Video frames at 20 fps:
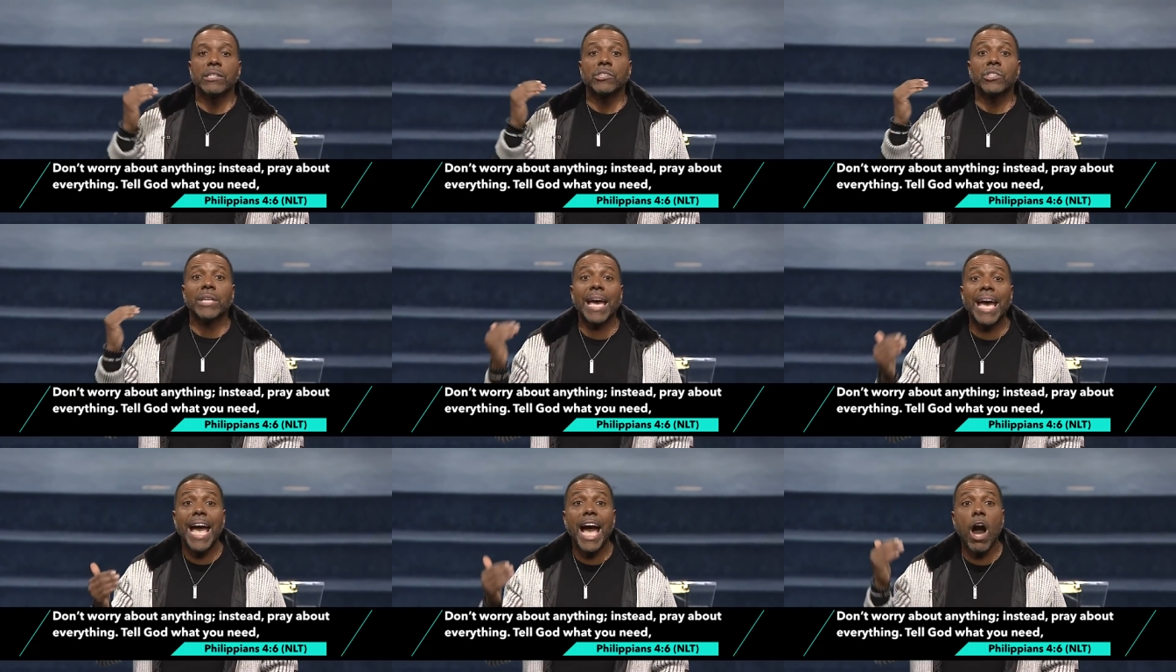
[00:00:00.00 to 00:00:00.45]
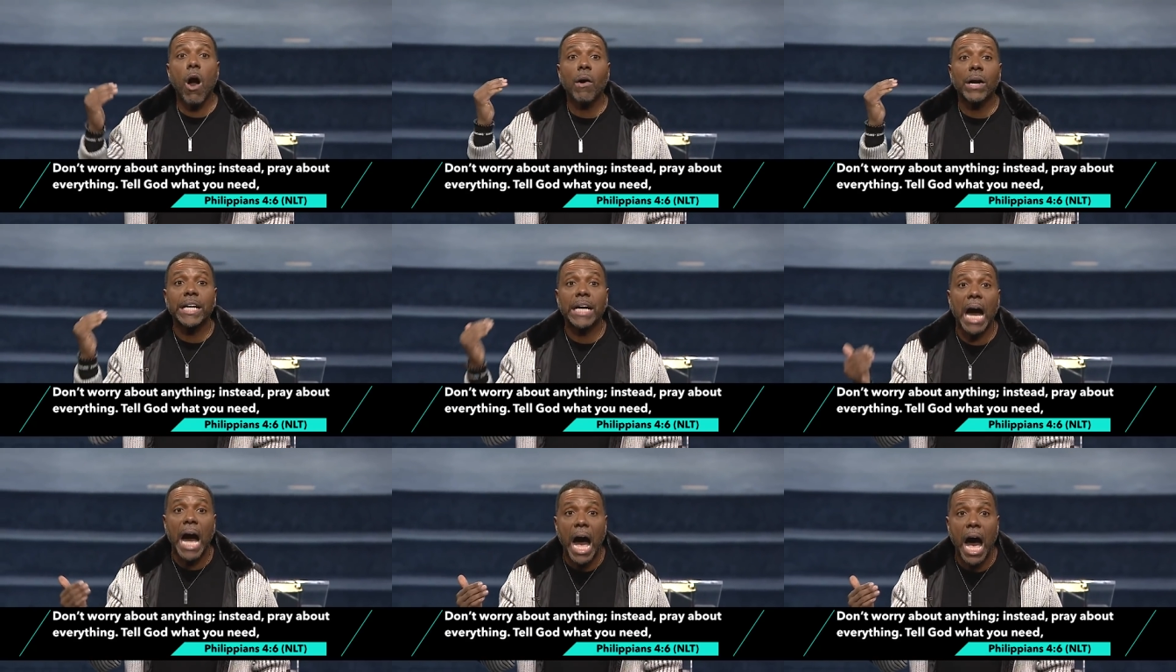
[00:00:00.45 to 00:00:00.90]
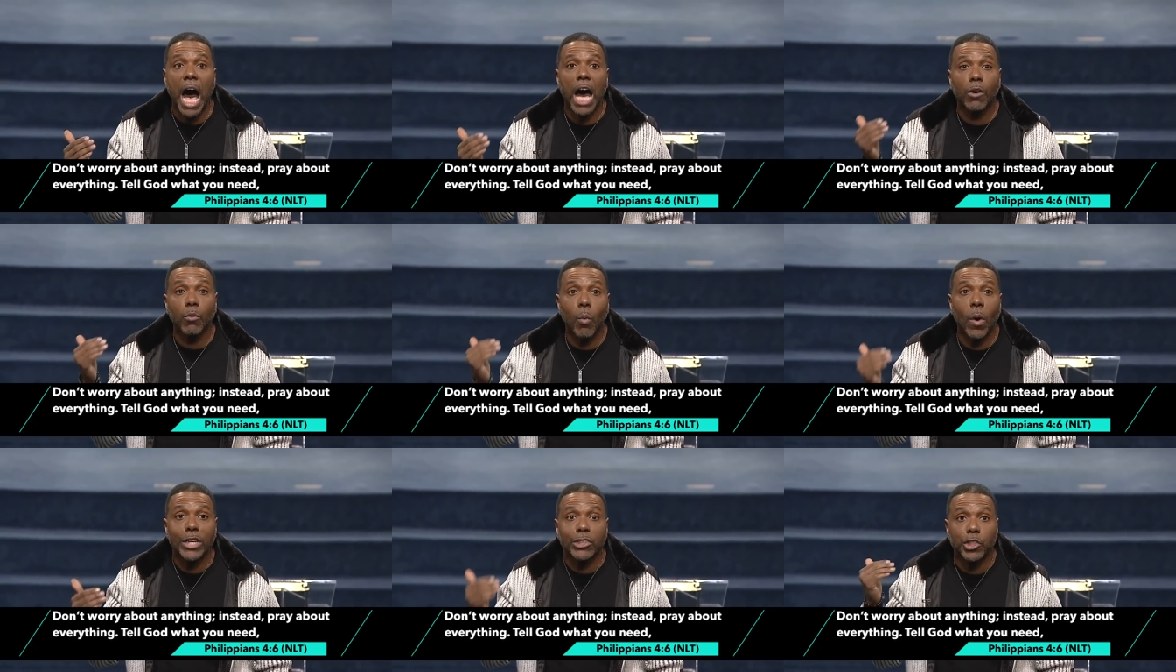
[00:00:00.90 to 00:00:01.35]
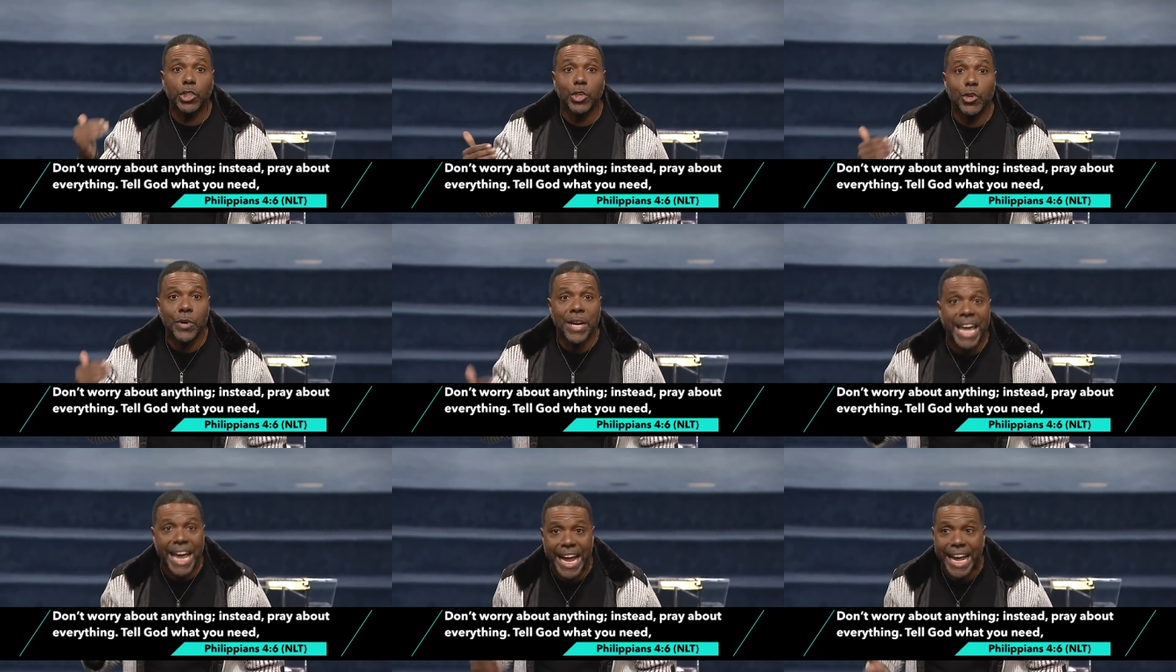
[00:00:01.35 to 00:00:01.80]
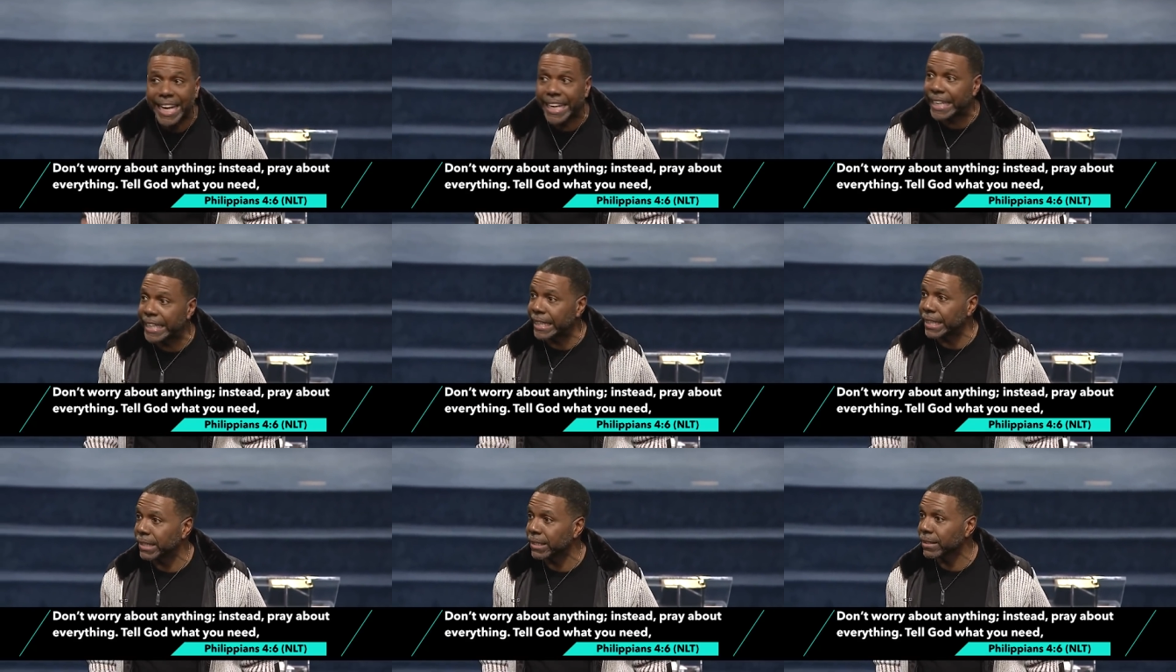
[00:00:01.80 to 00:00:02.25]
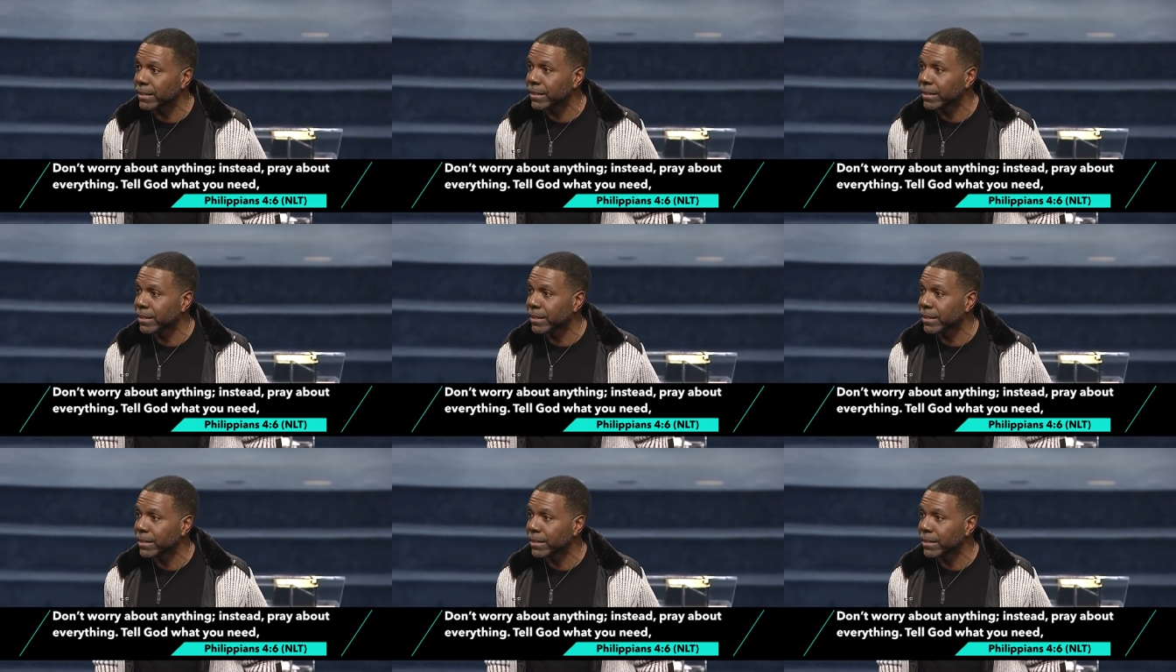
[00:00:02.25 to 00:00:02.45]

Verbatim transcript: Tell God what you need.